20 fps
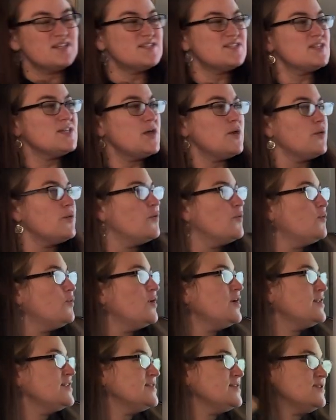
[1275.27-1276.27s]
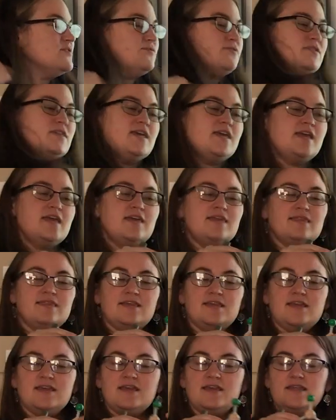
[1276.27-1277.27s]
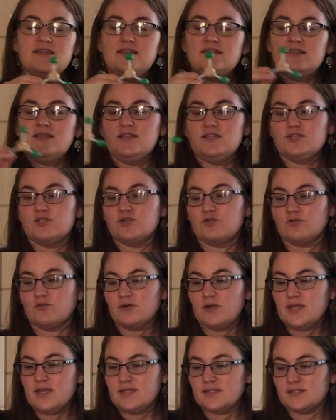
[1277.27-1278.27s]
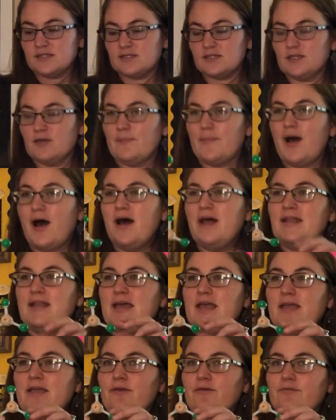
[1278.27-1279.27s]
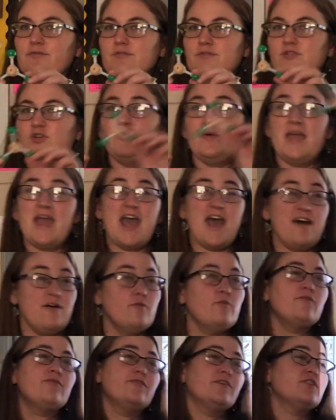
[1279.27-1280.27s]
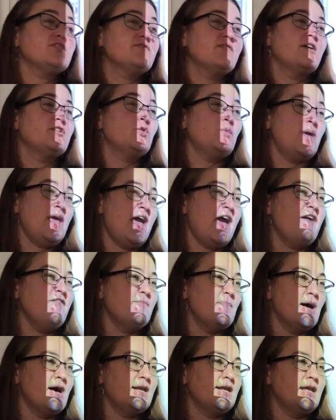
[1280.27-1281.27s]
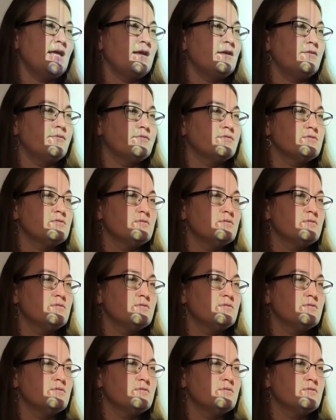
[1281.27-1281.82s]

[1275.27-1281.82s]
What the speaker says: So what do you think the degrees is, the bond angles? Do we have, well, first of all, do we have bond angles?